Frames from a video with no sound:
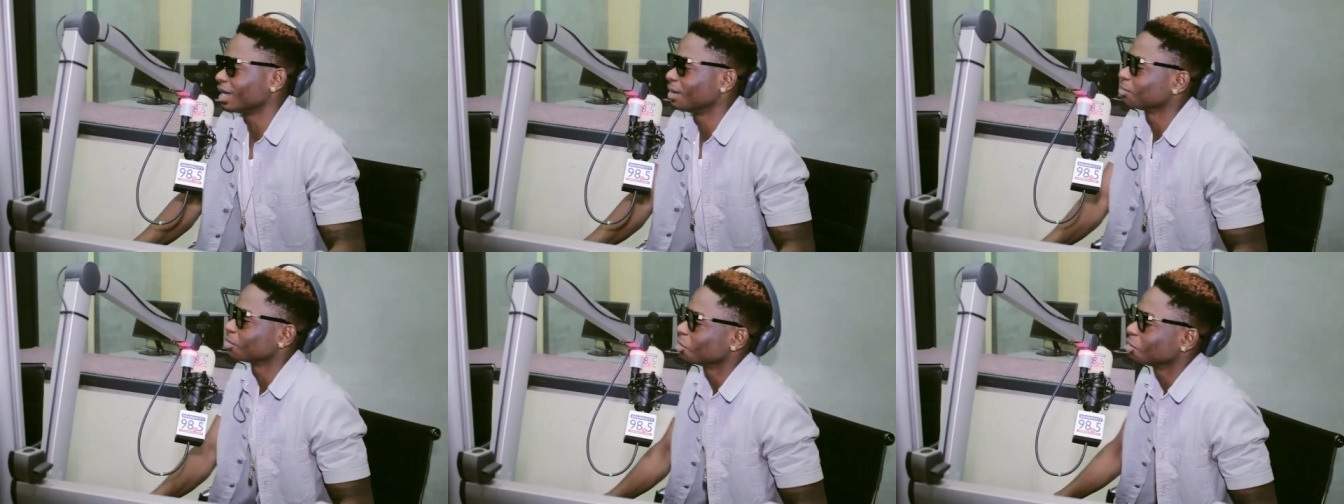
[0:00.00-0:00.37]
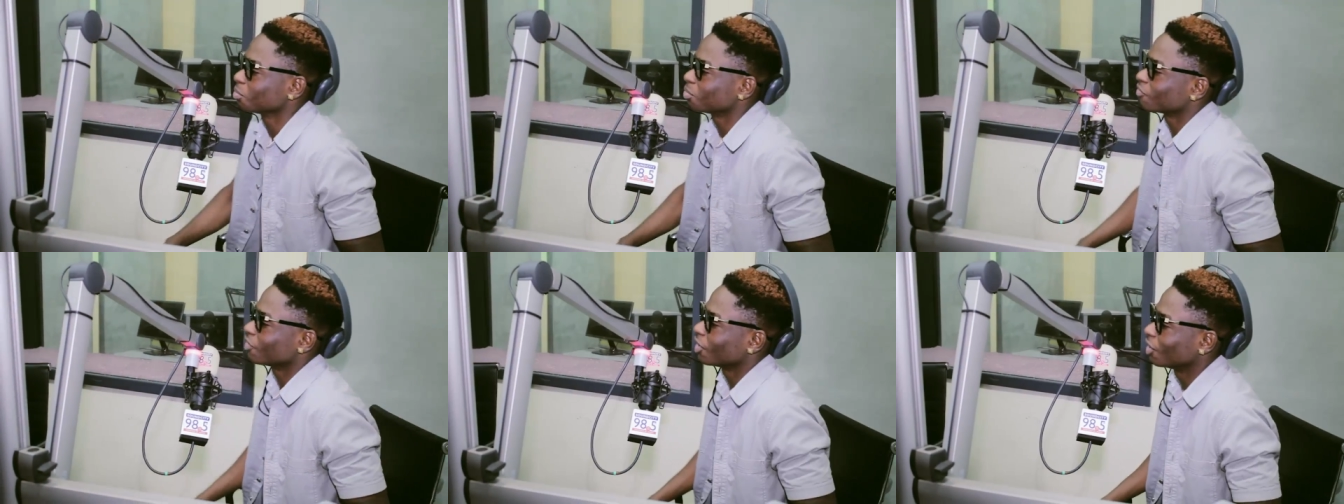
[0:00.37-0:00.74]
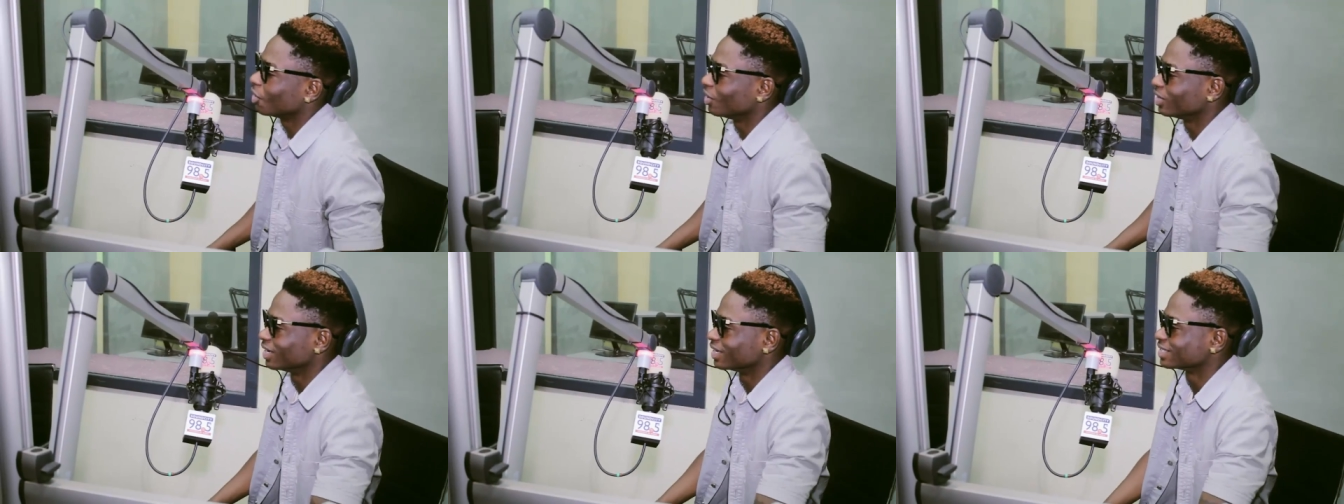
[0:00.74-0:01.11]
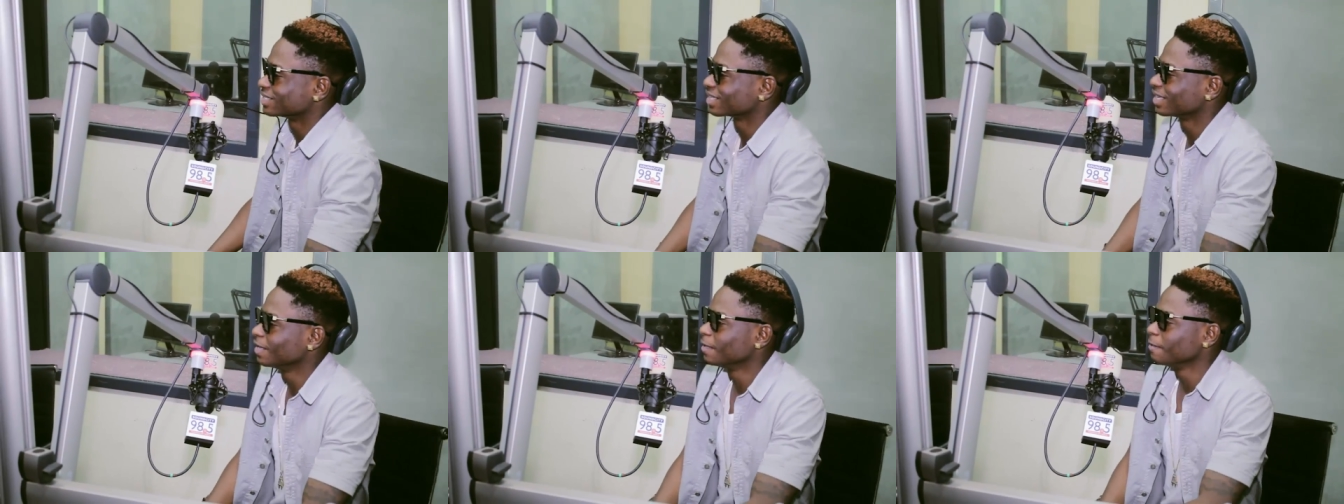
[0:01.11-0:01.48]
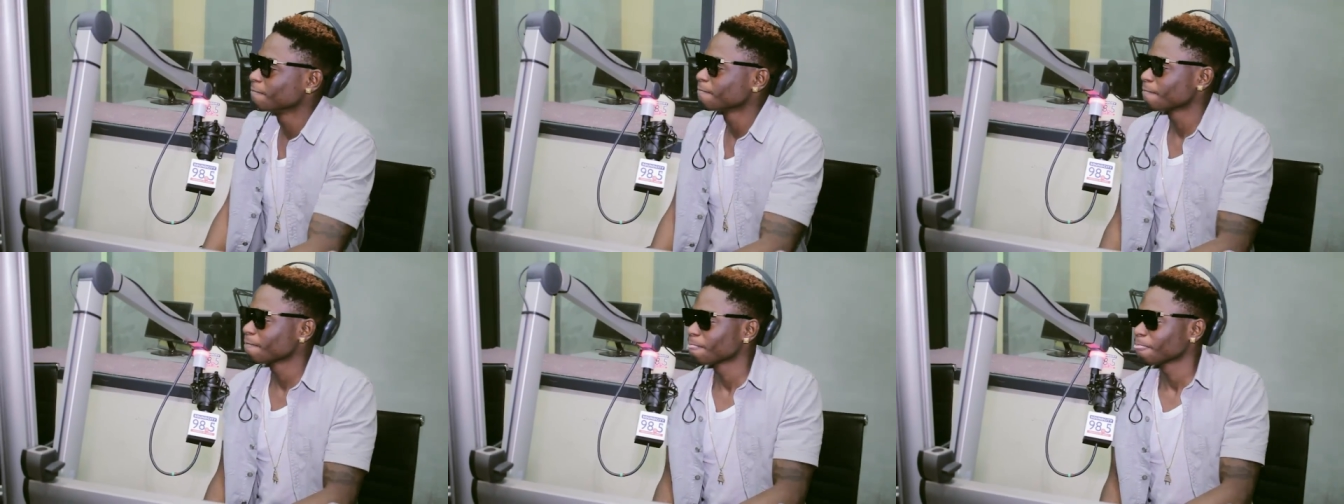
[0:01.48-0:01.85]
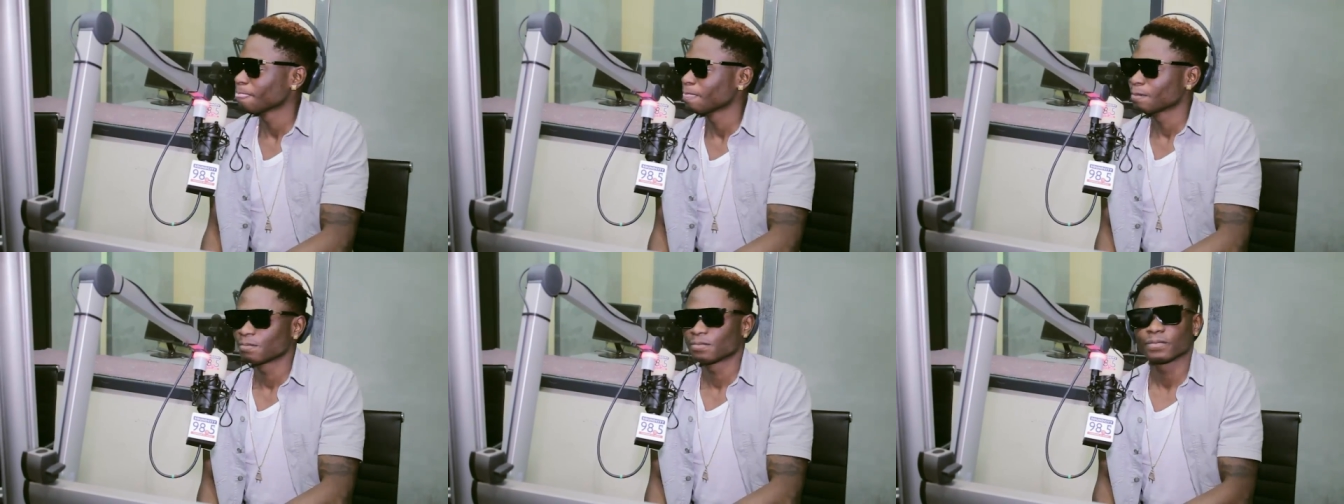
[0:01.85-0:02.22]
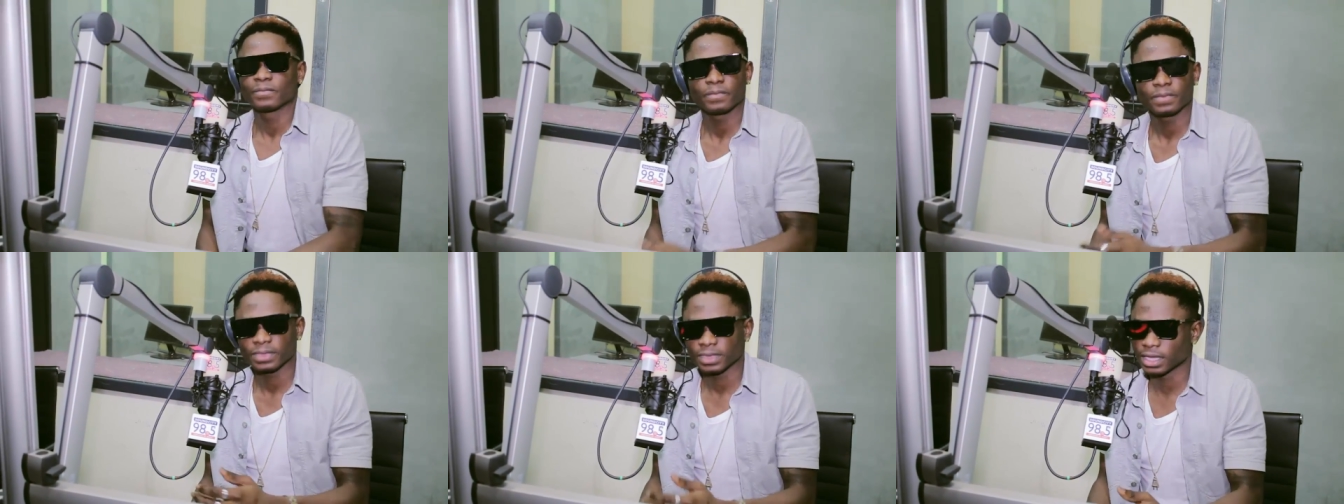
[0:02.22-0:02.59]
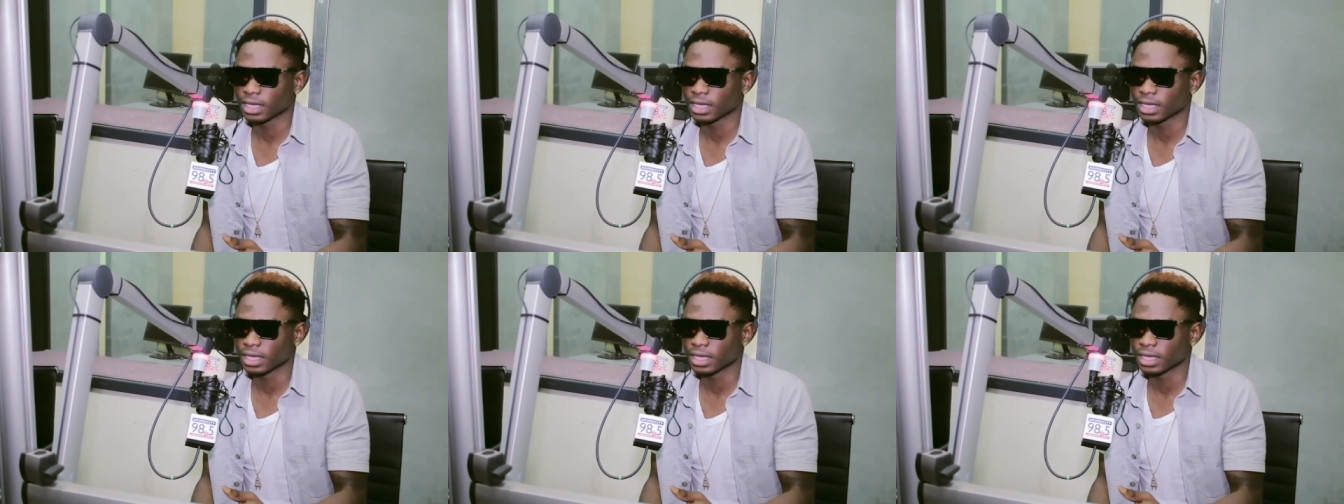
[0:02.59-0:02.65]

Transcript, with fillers: I'm gonna be very. So what is it? Traditional as opposed